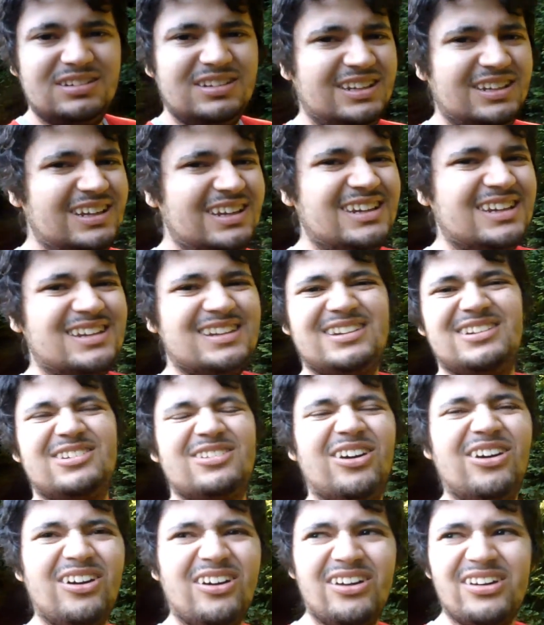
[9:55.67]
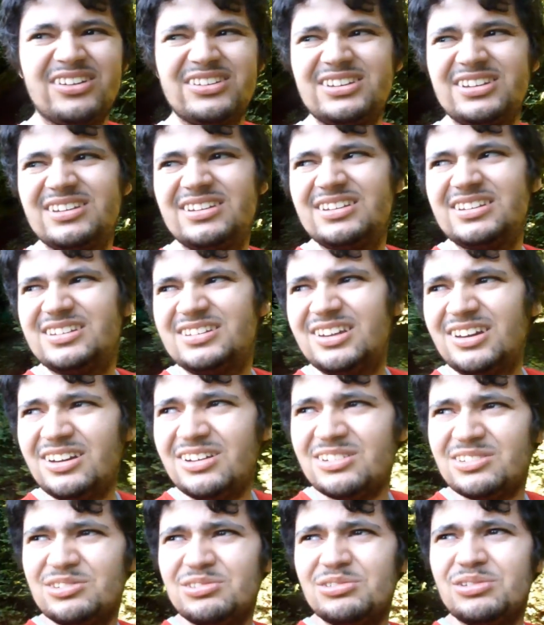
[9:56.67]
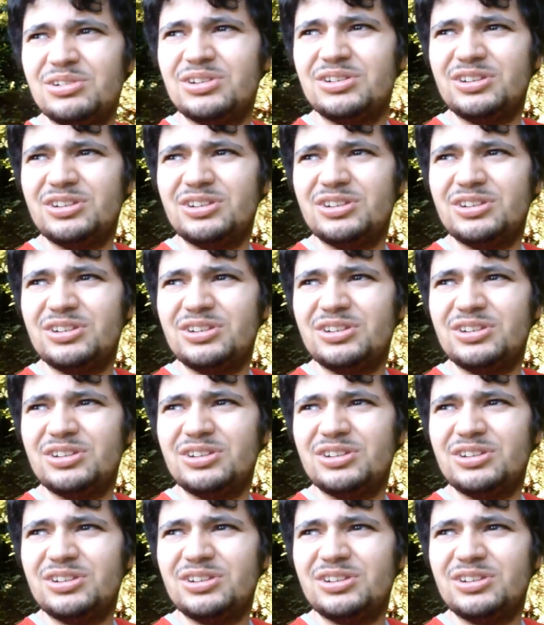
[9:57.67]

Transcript: He did not. No.